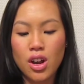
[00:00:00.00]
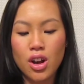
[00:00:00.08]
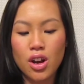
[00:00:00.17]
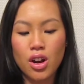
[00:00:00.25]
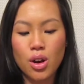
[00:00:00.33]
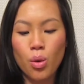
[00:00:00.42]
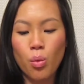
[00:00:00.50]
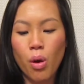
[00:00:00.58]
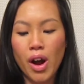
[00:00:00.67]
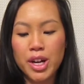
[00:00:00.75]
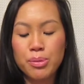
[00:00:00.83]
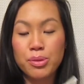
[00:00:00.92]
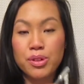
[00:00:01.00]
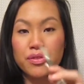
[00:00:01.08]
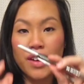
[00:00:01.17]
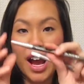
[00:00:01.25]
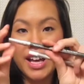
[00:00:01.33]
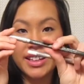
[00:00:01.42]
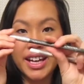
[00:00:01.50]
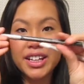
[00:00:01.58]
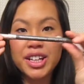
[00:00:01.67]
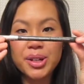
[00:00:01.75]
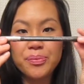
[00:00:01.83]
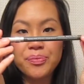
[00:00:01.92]
her waterproof
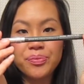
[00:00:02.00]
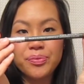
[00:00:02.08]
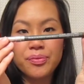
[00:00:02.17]
eyeliner.